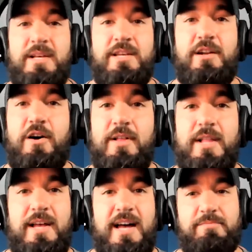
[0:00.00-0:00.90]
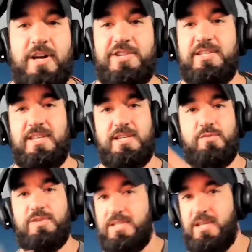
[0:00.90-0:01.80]
you know as much as this
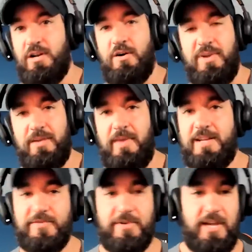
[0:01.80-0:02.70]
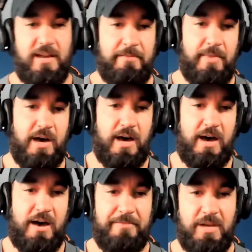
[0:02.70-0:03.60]
was you know a big match for him,
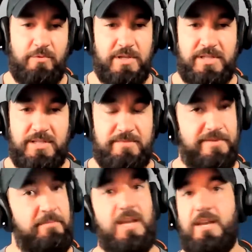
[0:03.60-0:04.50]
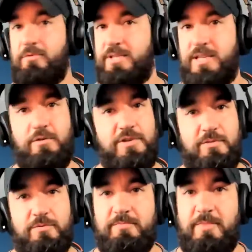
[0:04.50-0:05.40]
um, it was for me it was huge.
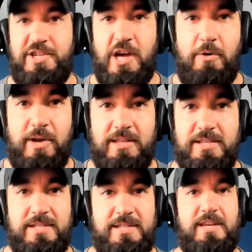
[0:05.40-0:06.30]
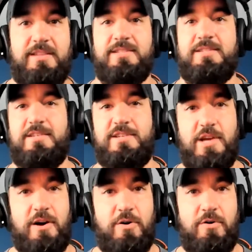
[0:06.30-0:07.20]
It was my showing. This is it. This is the
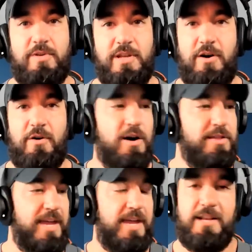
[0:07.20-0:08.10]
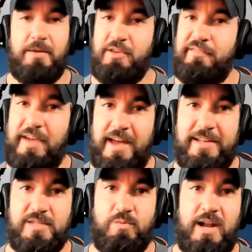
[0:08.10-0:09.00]
show. You know all the AEW
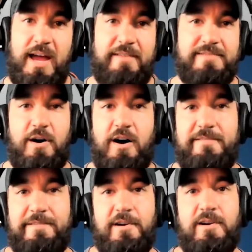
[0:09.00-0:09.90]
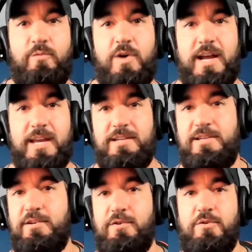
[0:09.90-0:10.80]
fans what I have to offer and what I can
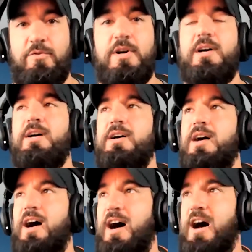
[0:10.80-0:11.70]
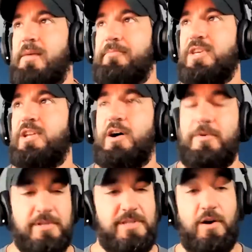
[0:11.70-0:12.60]
do. Um, you
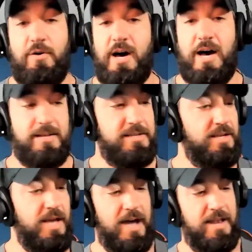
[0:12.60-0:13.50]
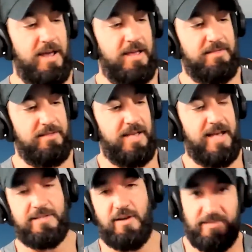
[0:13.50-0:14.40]
know, so uh, yeah, and, and
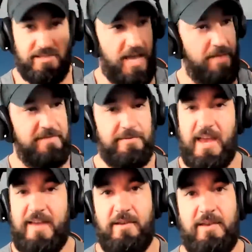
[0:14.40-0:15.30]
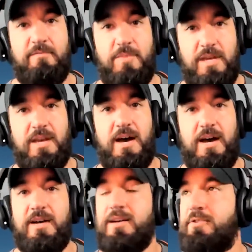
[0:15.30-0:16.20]
hats off to Sammy for gave, giving me
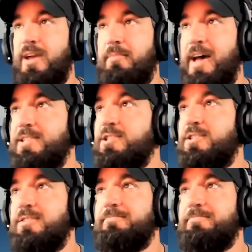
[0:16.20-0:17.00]
uh, a great match.